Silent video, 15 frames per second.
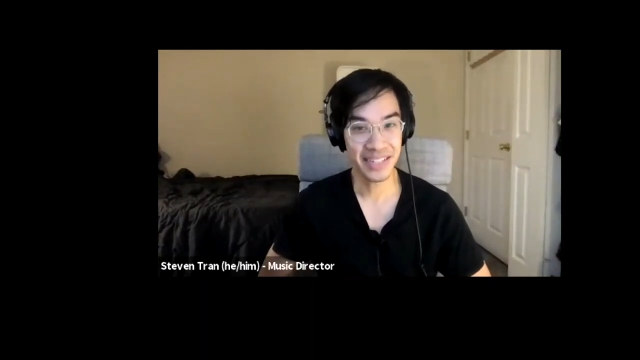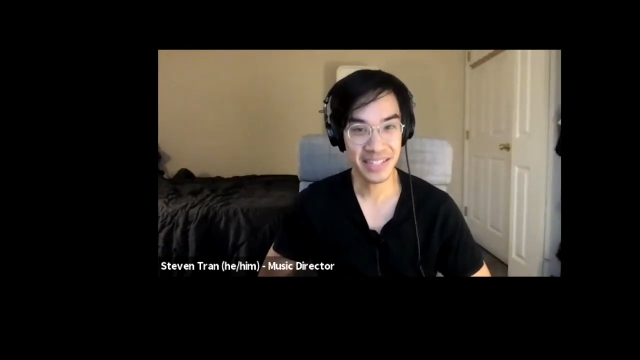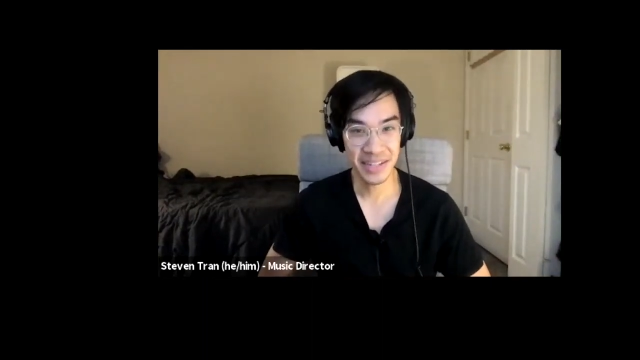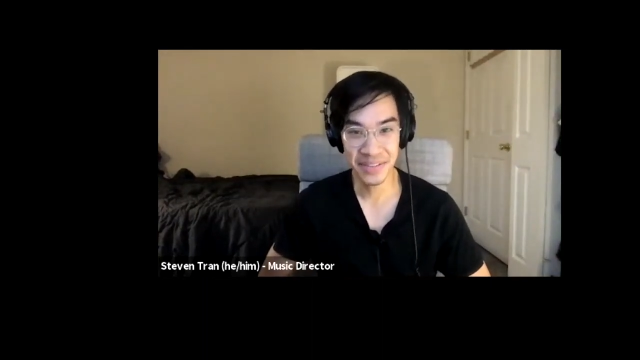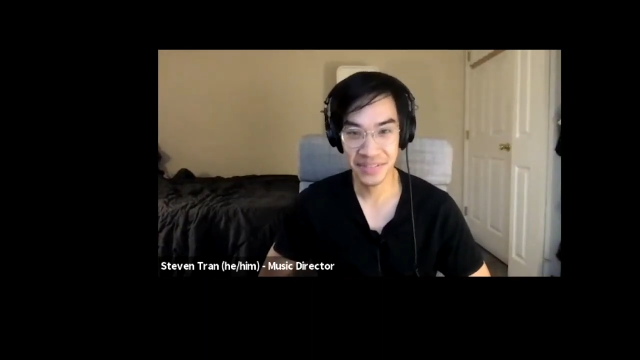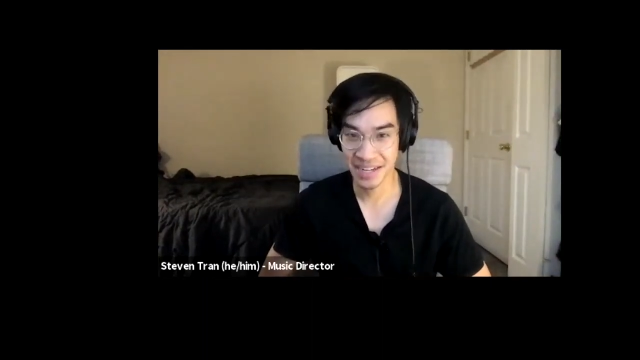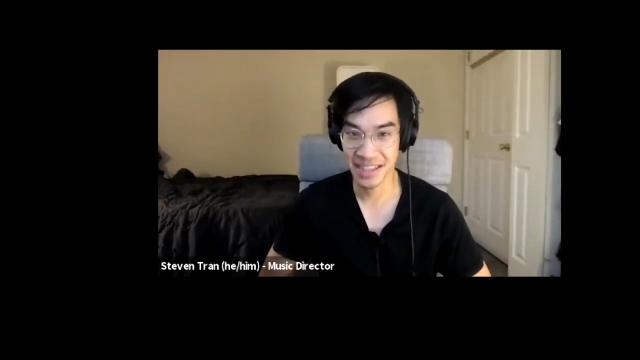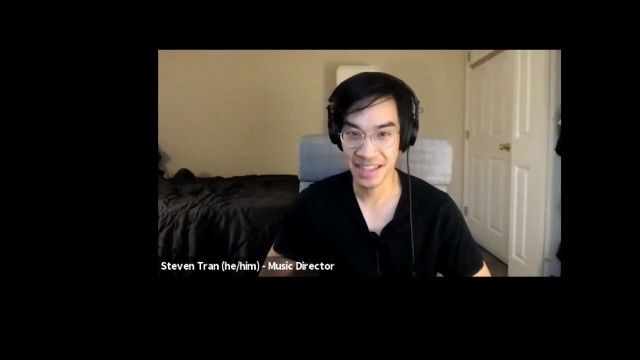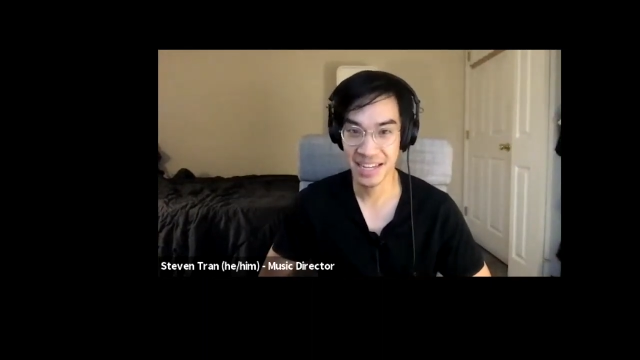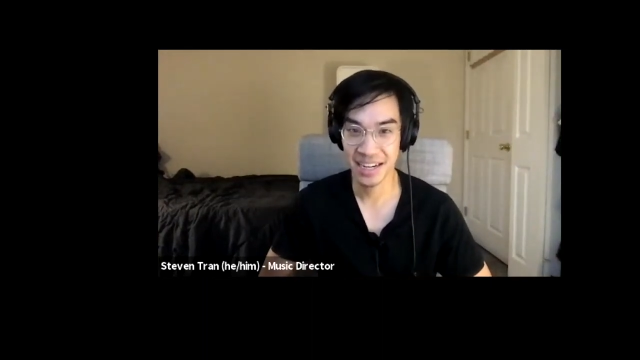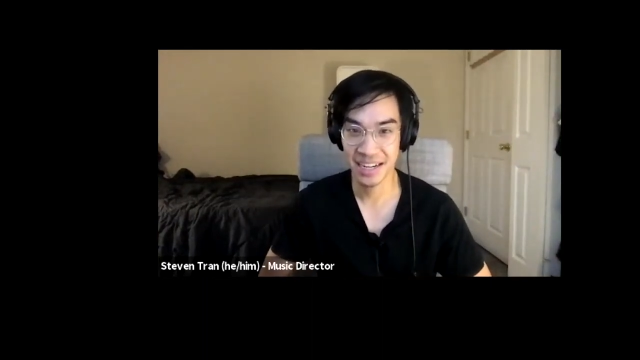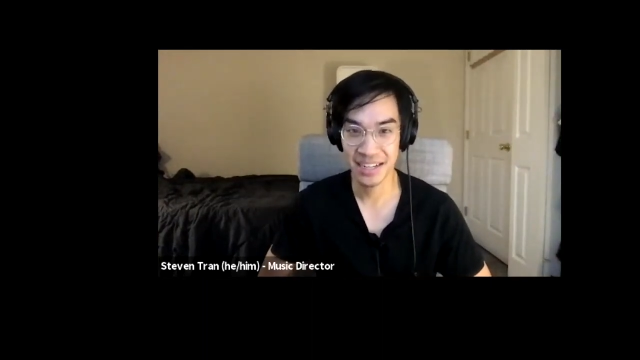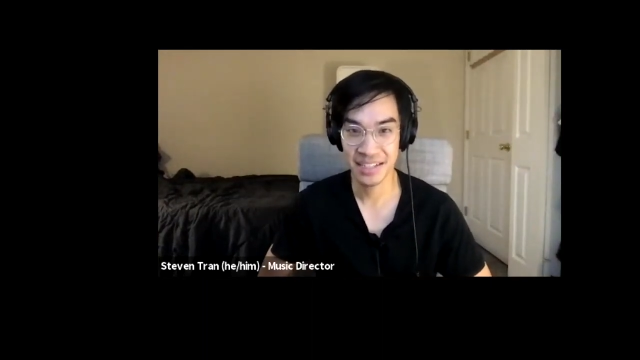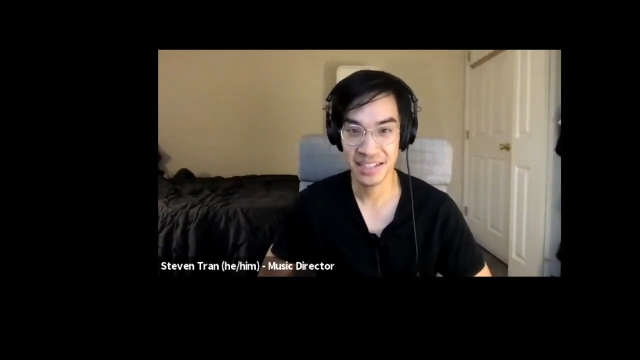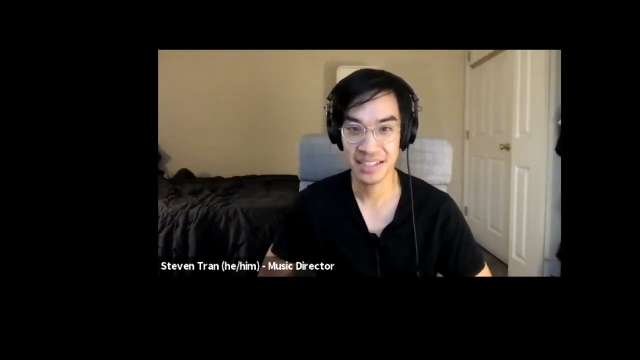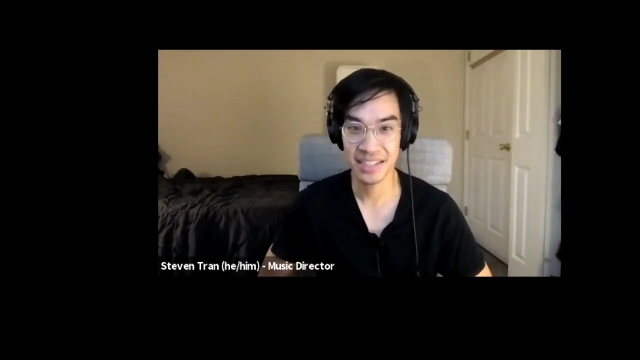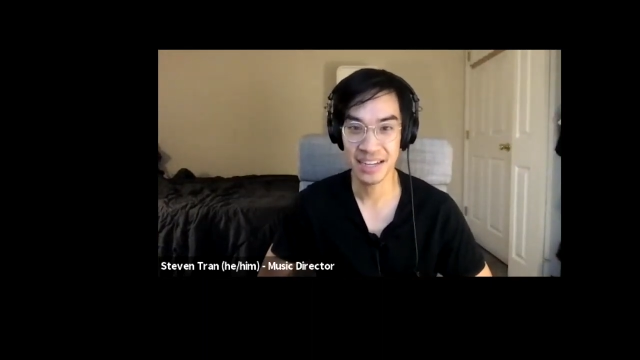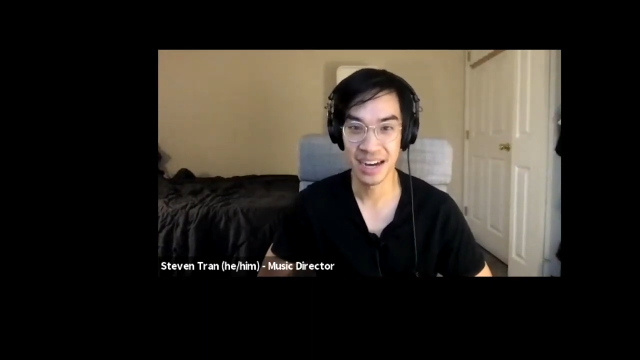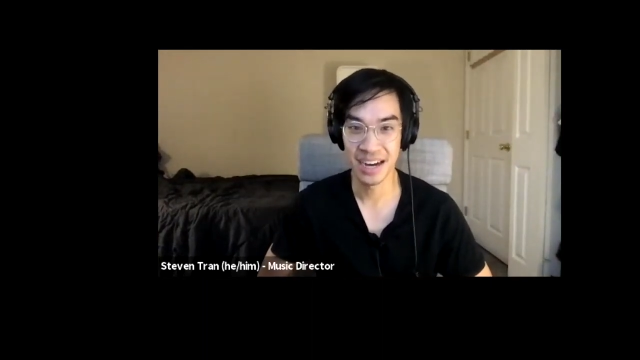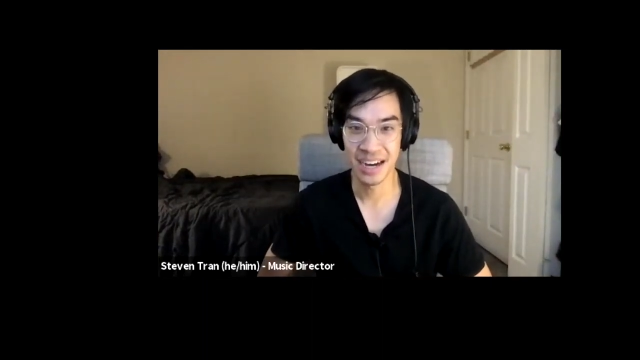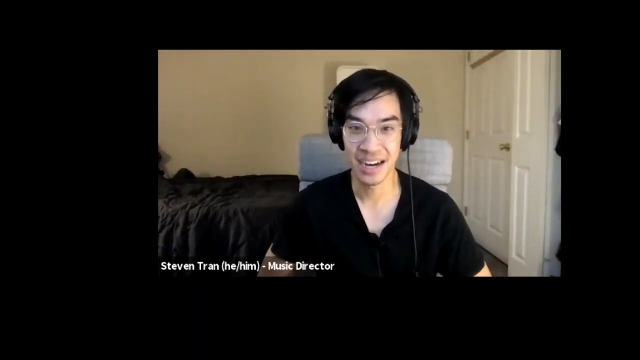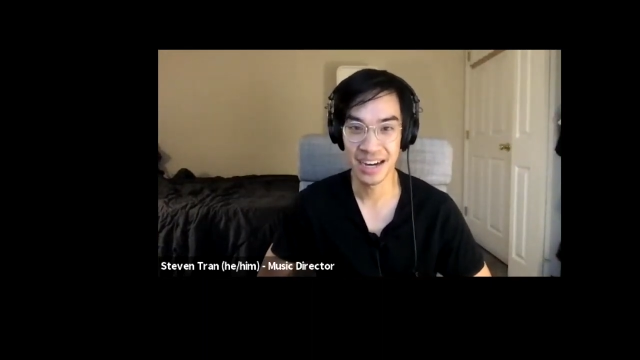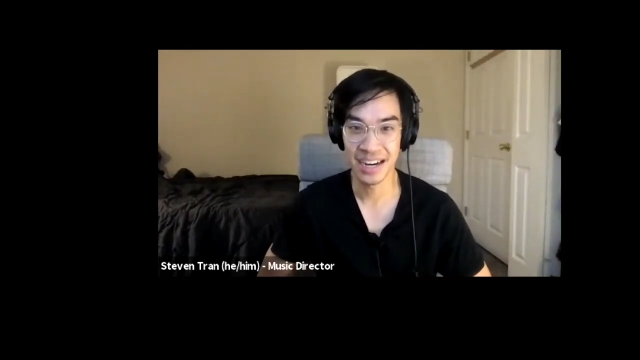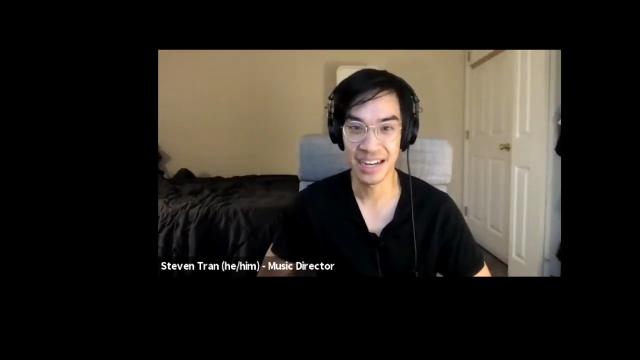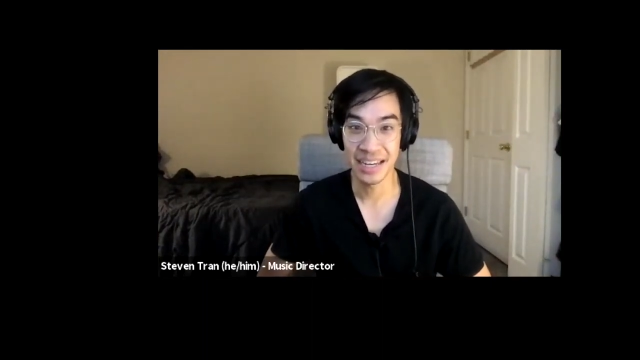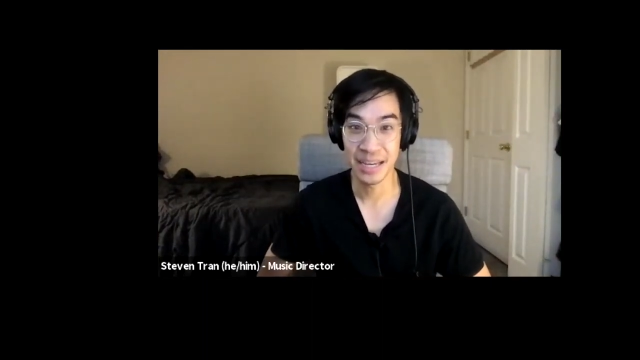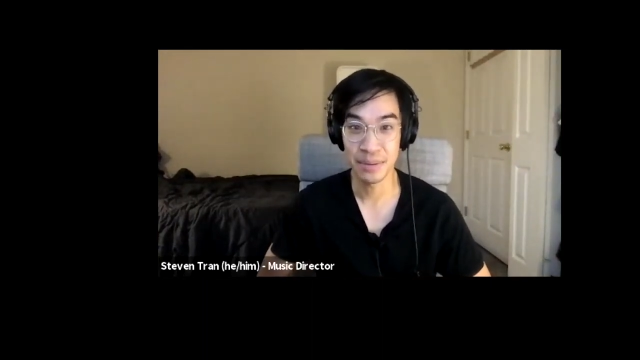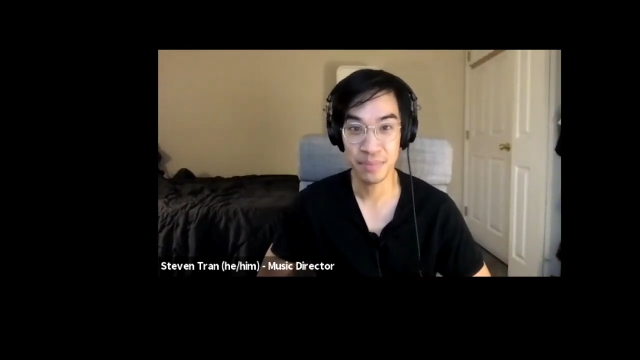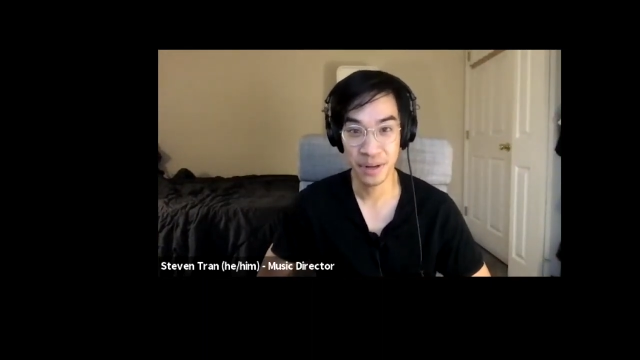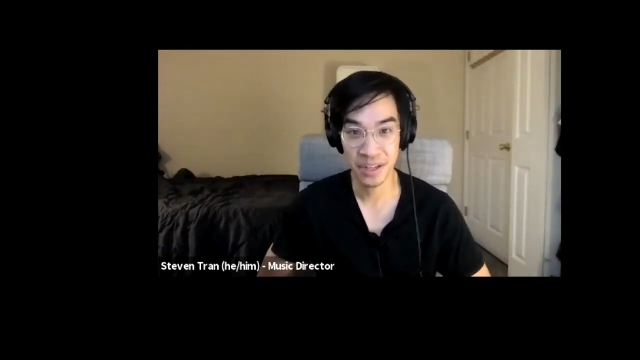different than it is
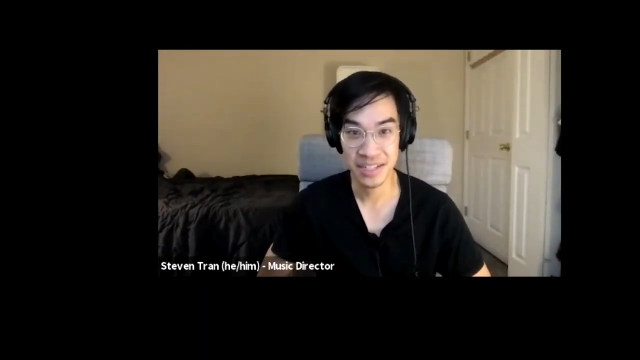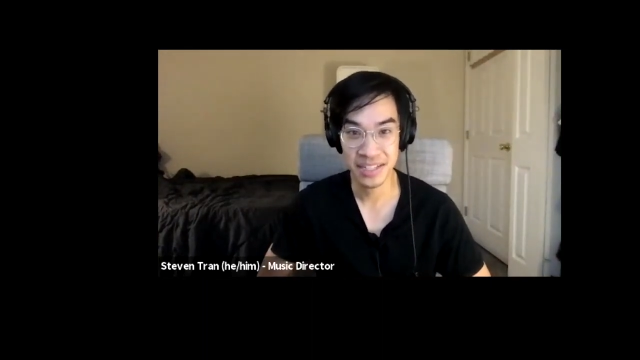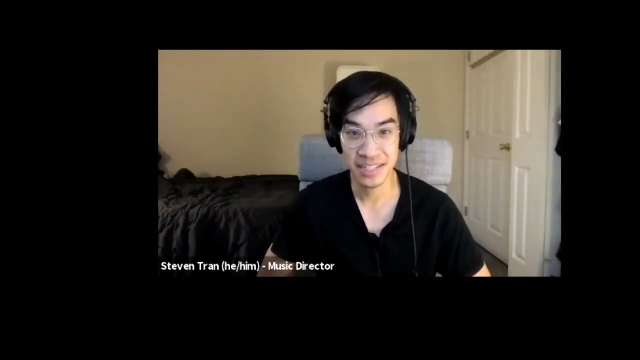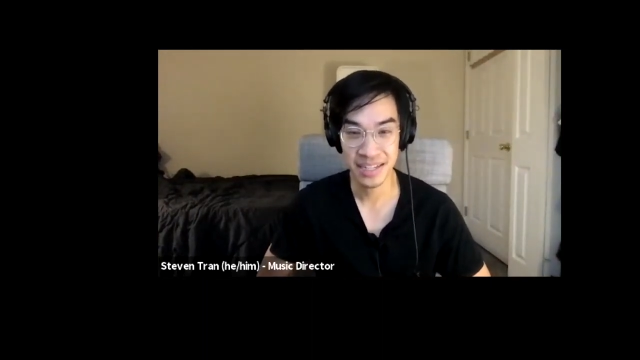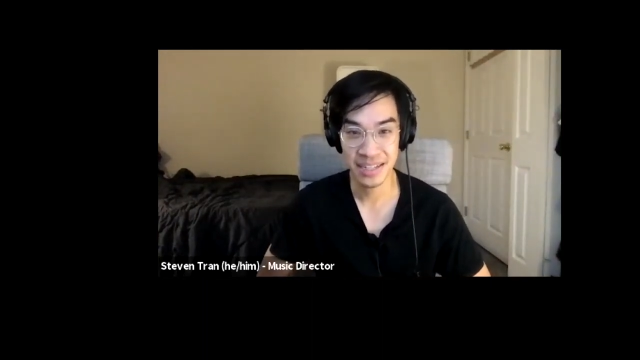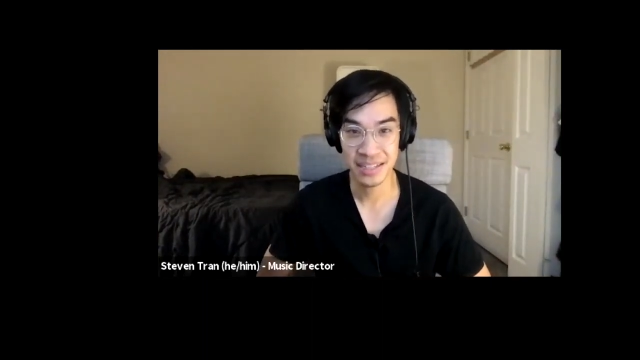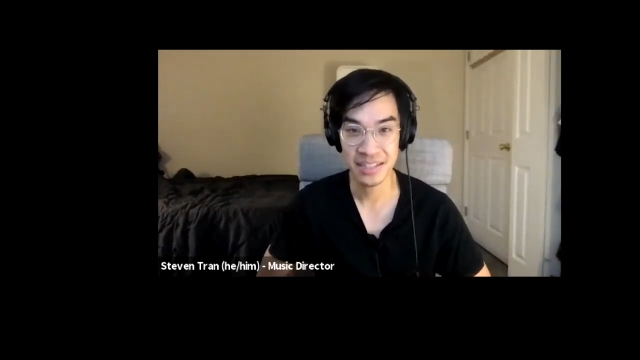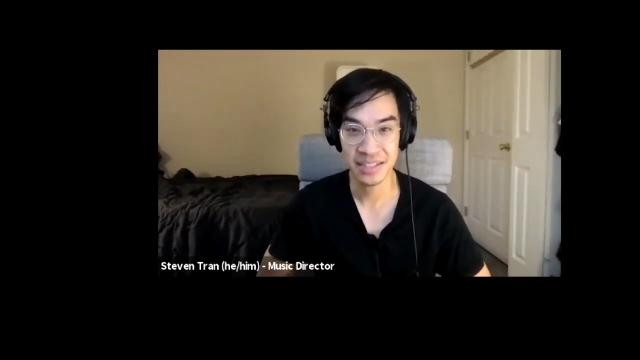in person.